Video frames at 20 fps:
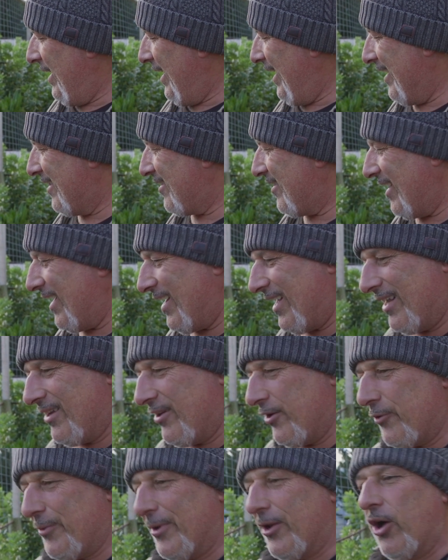it's a
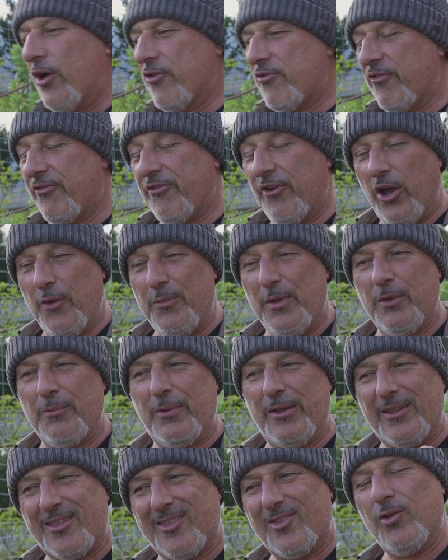little bit hydrophobic,
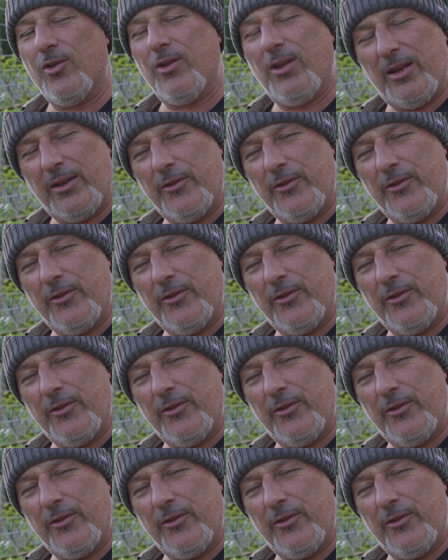but it's still